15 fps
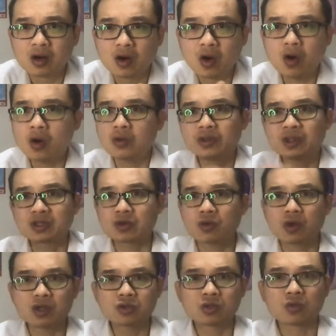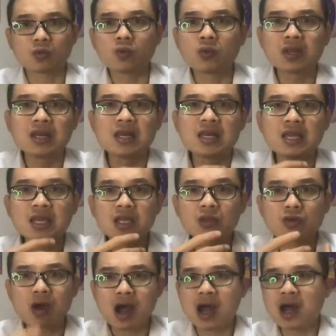All these questions we need
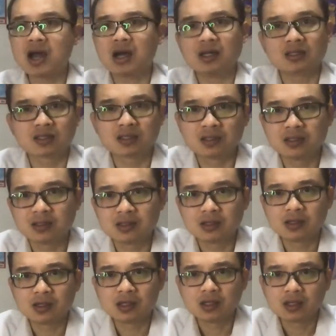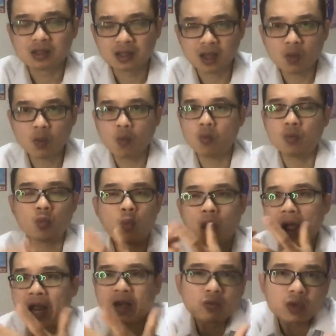to ask. Then
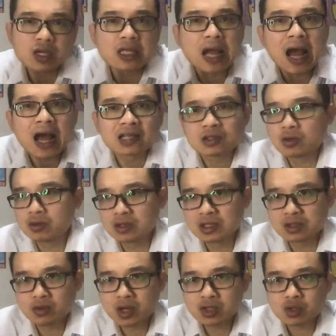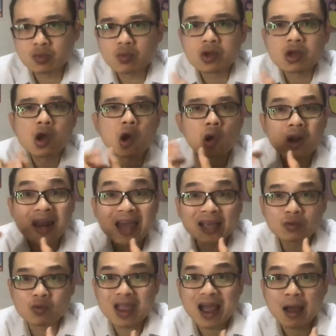why do we ask all these questions? We
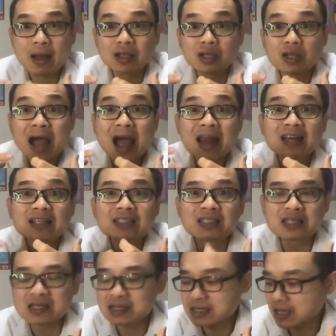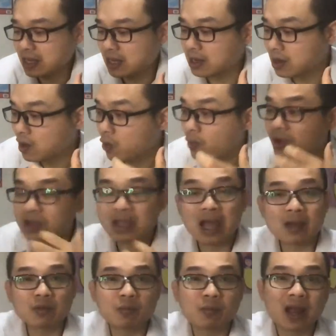collect, we understand, and when it
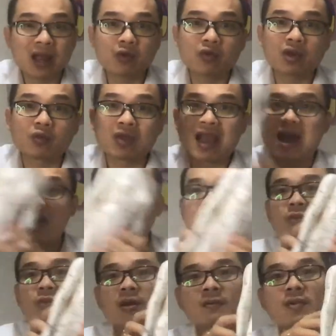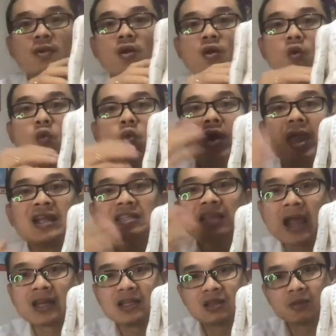comes to migraine, we ask where
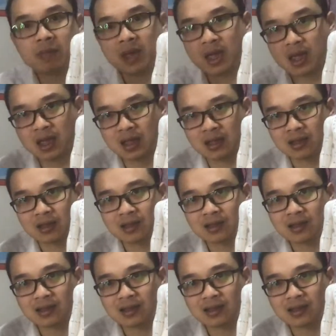exactly the pain.